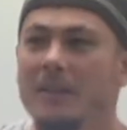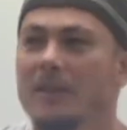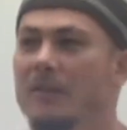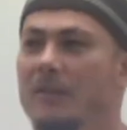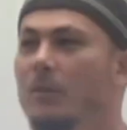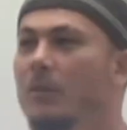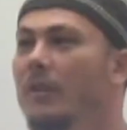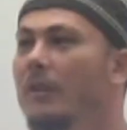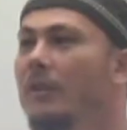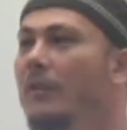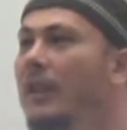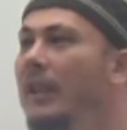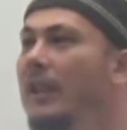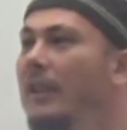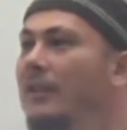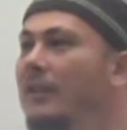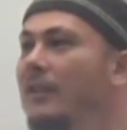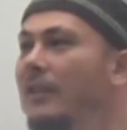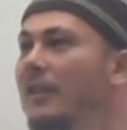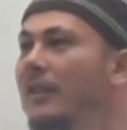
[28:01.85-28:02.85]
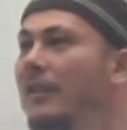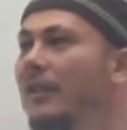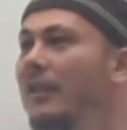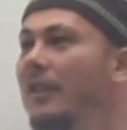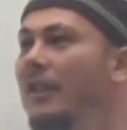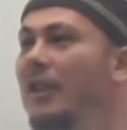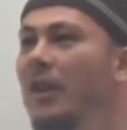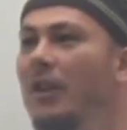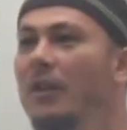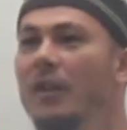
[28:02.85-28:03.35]
is sort of things that
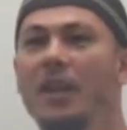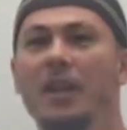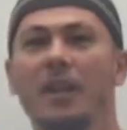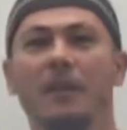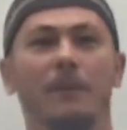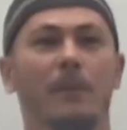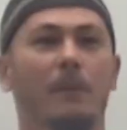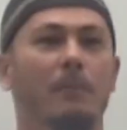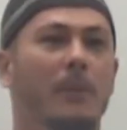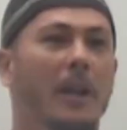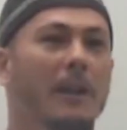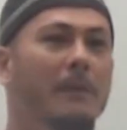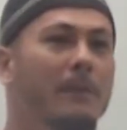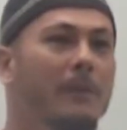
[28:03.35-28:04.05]
you don't hear from